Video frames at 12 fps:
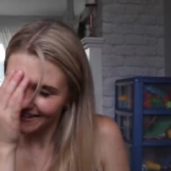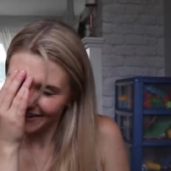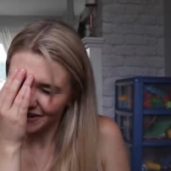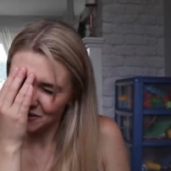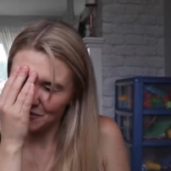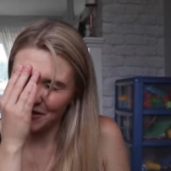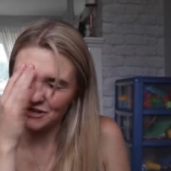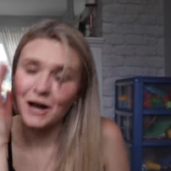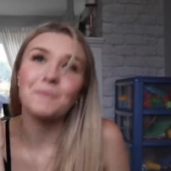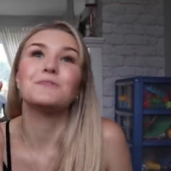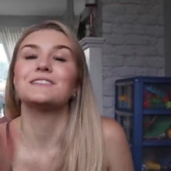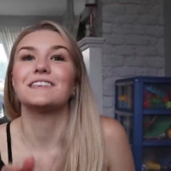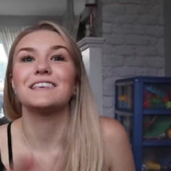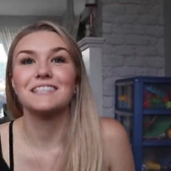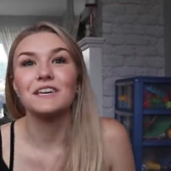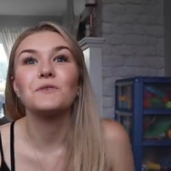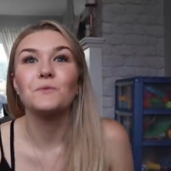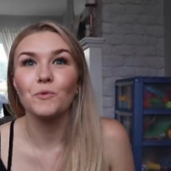like by the time you see this,
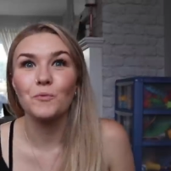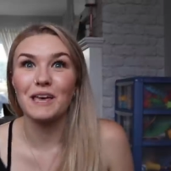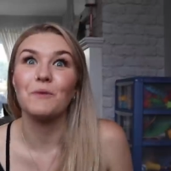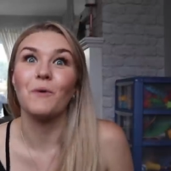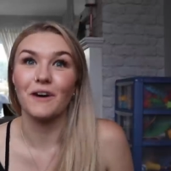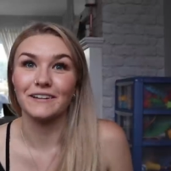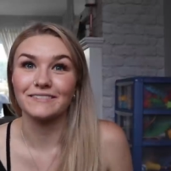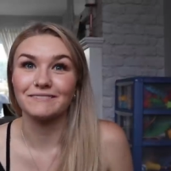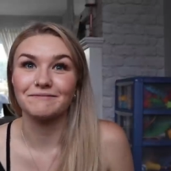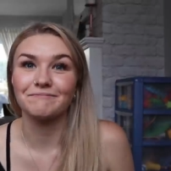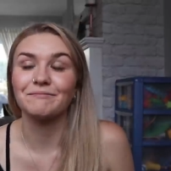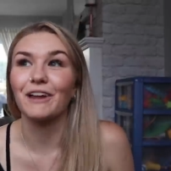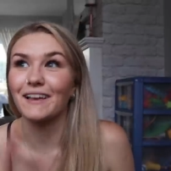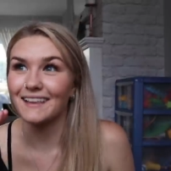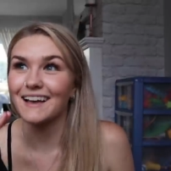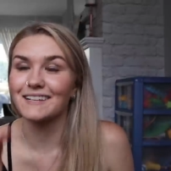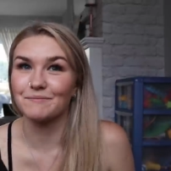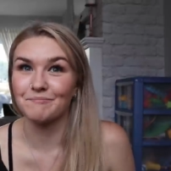he will be one. Like
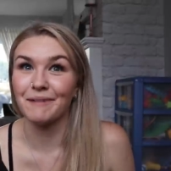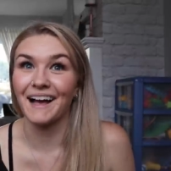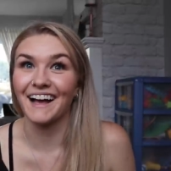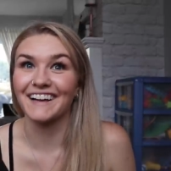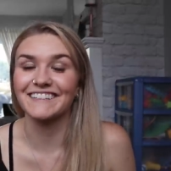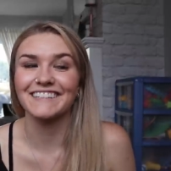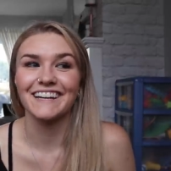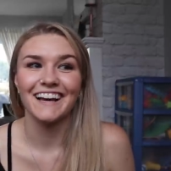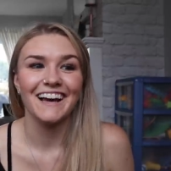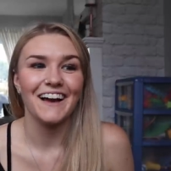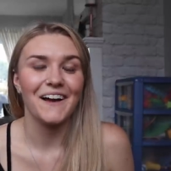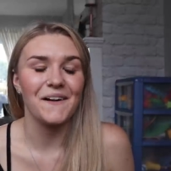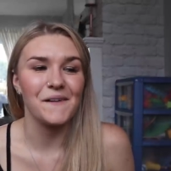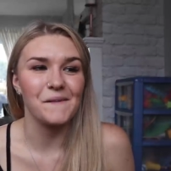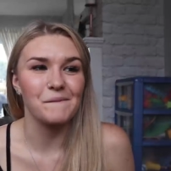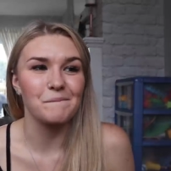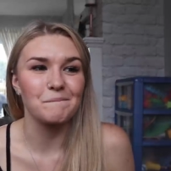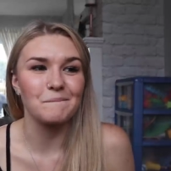that is mad.
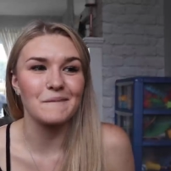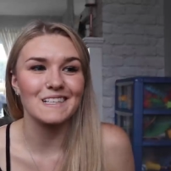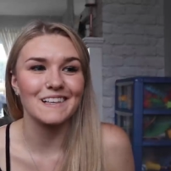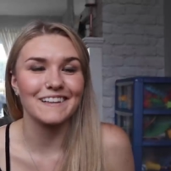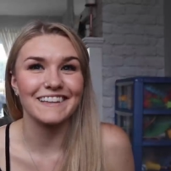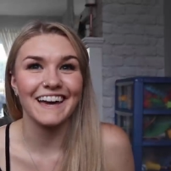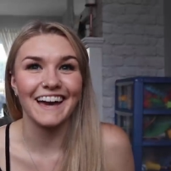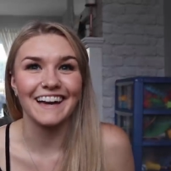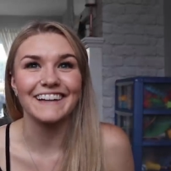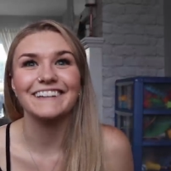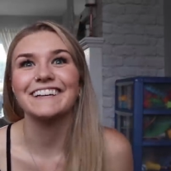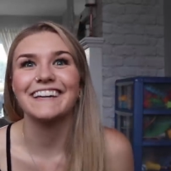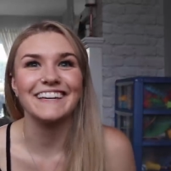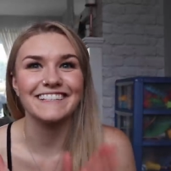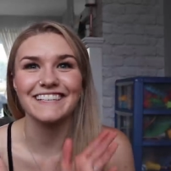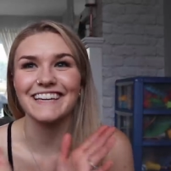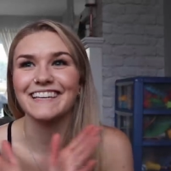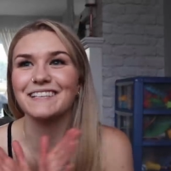Um, so yeah, it
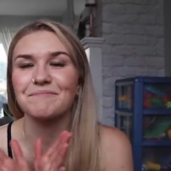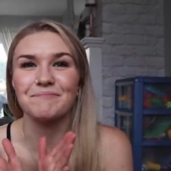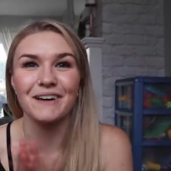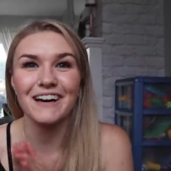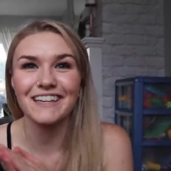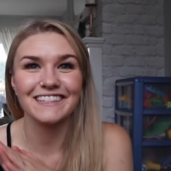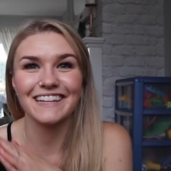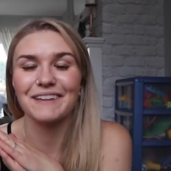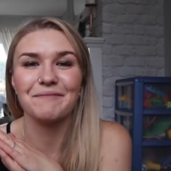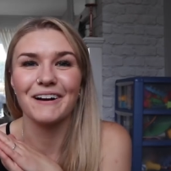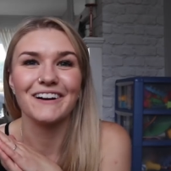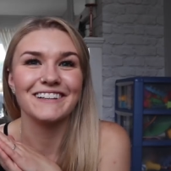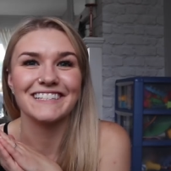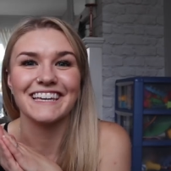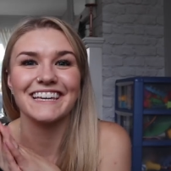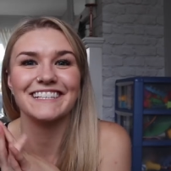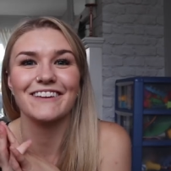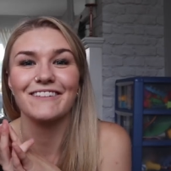is his birthday
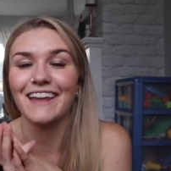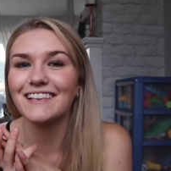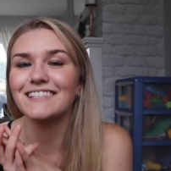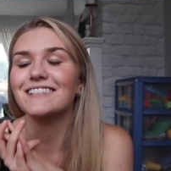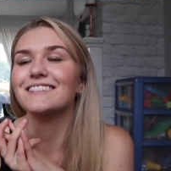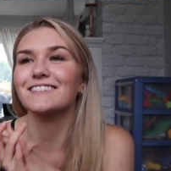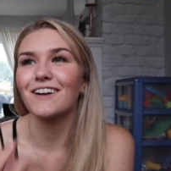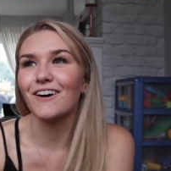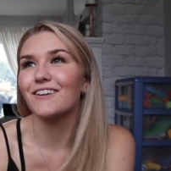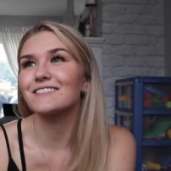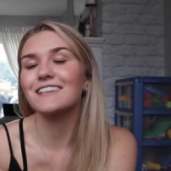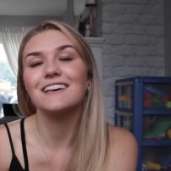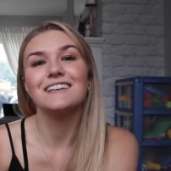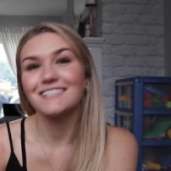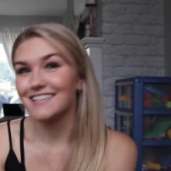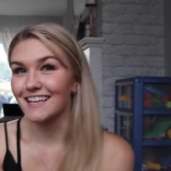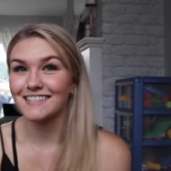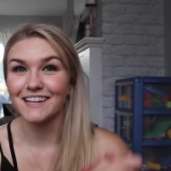party. So let's start
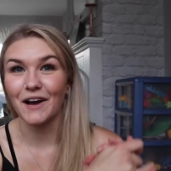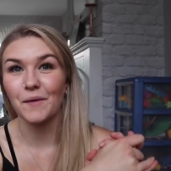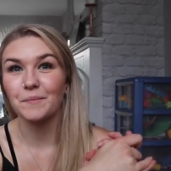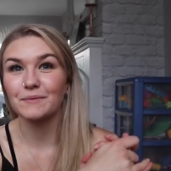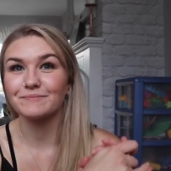setting up.